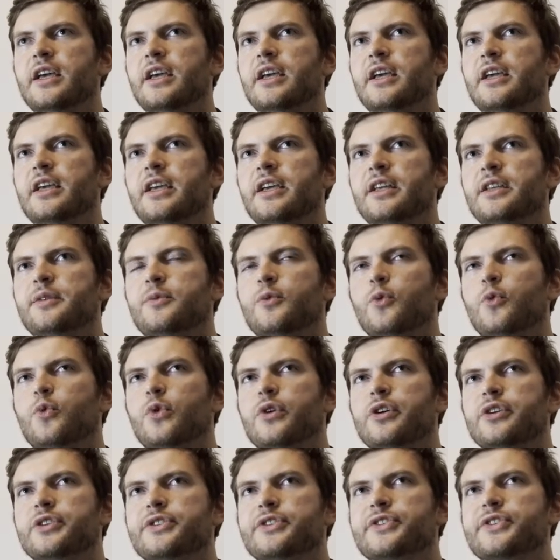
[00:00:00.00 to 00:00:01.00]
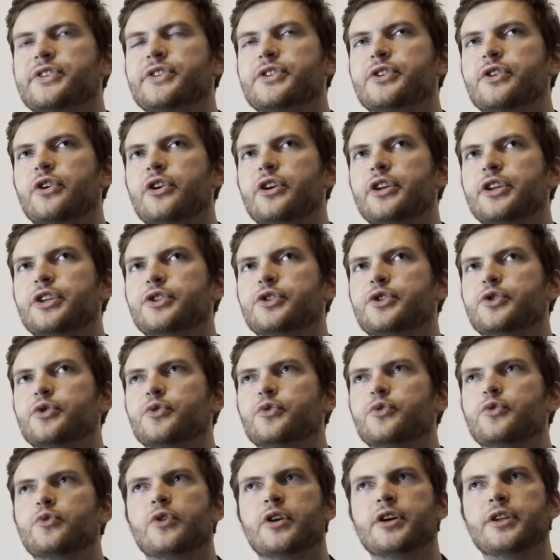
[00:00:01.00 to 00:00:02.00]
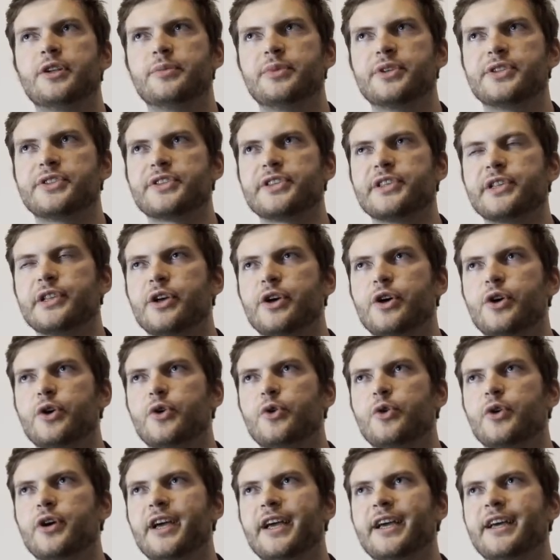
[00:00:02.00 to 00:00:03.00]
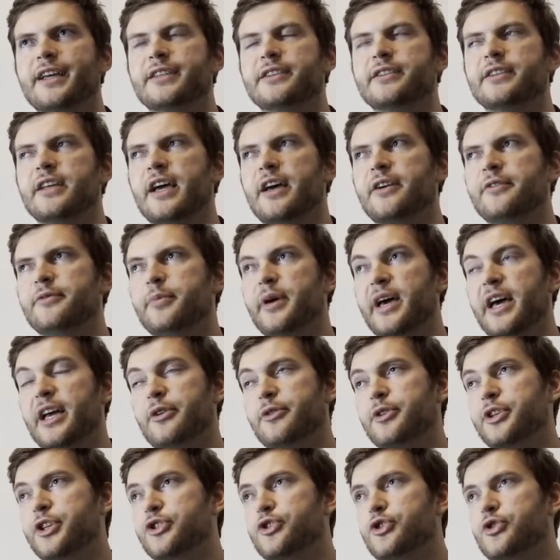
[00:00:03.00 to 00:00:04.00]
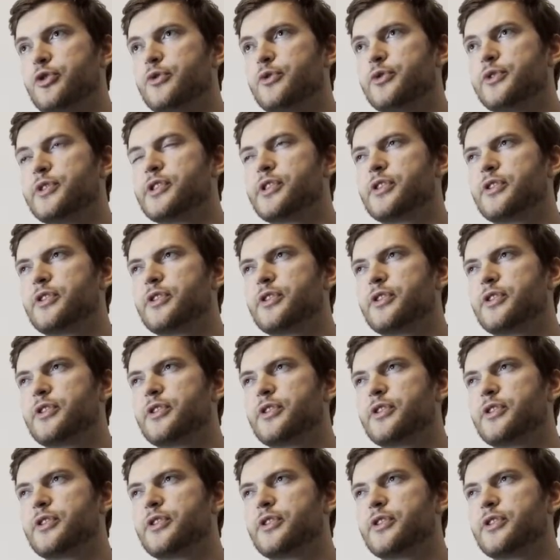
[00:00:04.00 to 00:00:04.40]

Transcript: It was starting to run a bit slow and have battery issues.